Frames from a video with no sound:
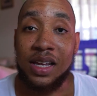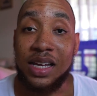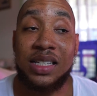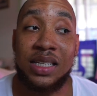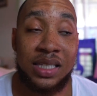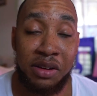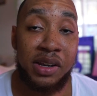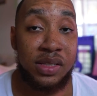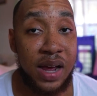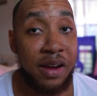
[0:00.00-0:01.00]
it's a
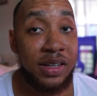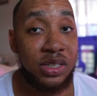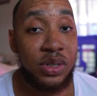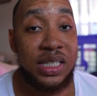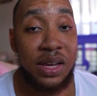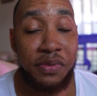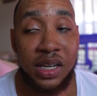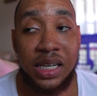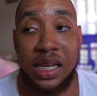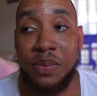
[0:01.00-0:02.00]
serious virus. So
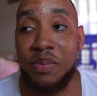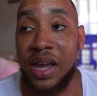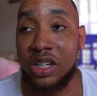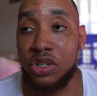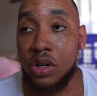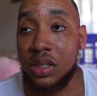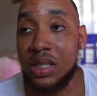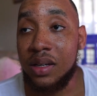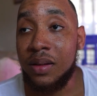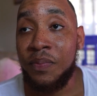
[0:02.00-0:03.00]
definitely make sure
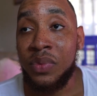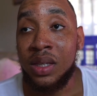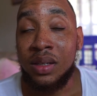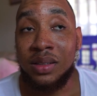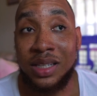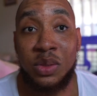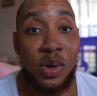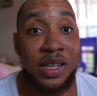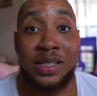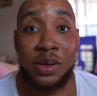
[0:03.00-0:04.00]
to, this
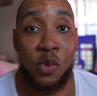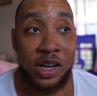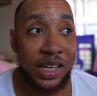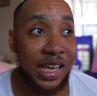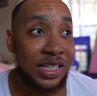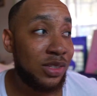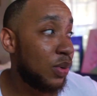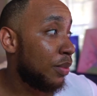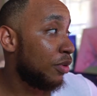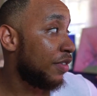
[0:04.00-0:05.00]
one is one of the cases
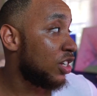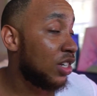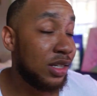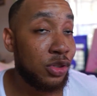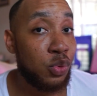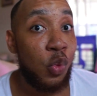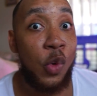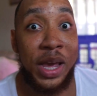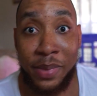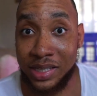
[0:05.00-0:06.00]
where prevention is
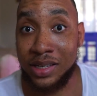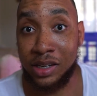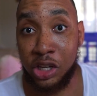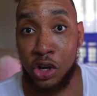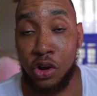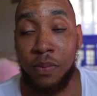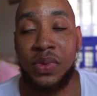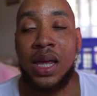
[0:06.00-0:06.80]
way better than cure.